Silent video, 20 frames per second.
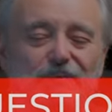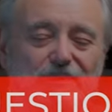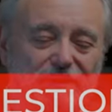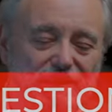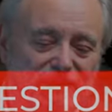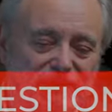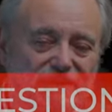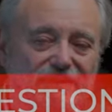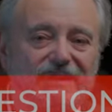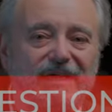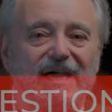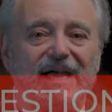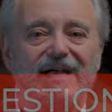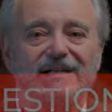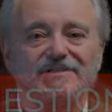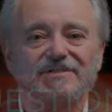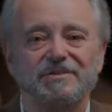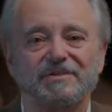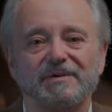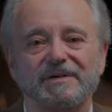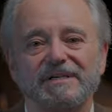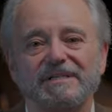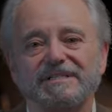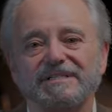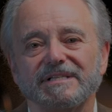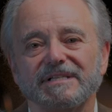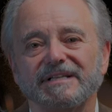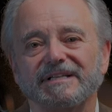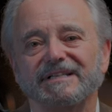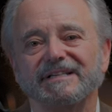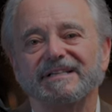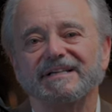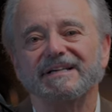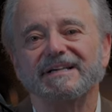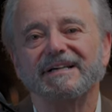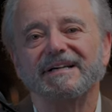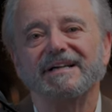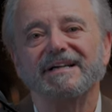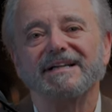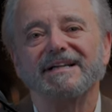Well, the answer is that
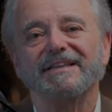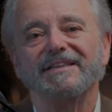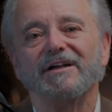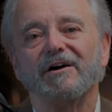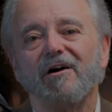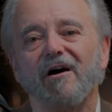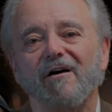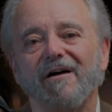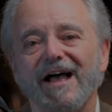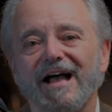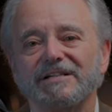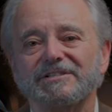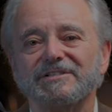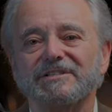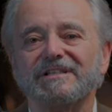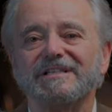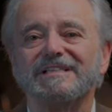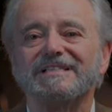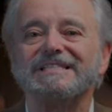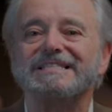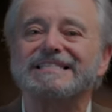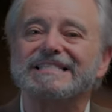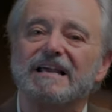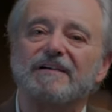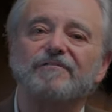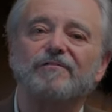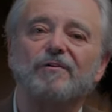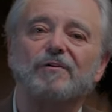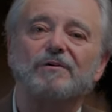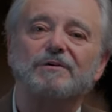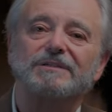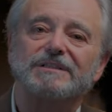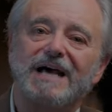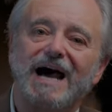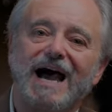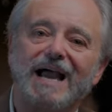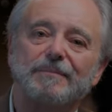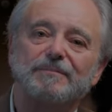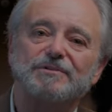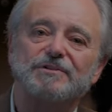there are actually several
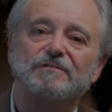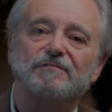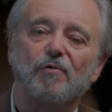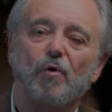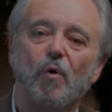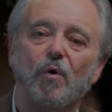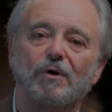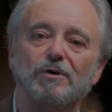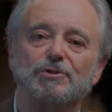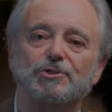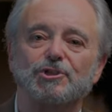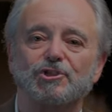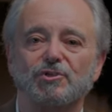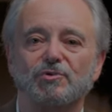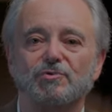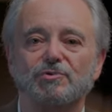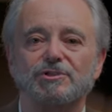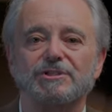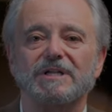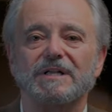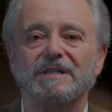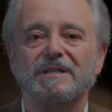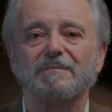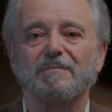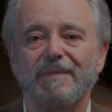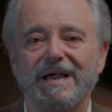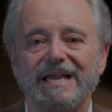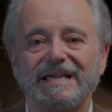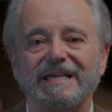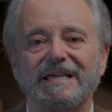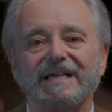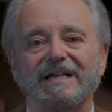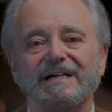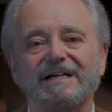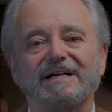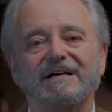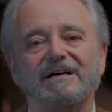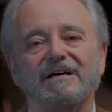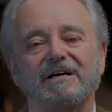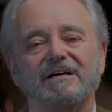types of horns used in the making
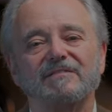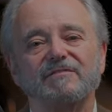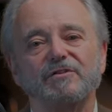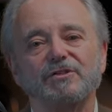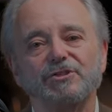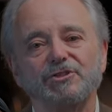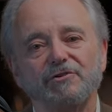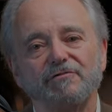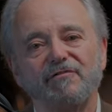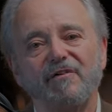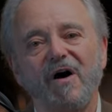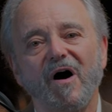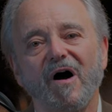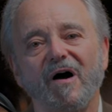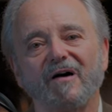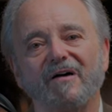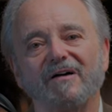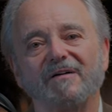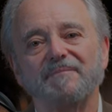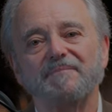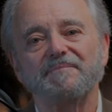of a shofar.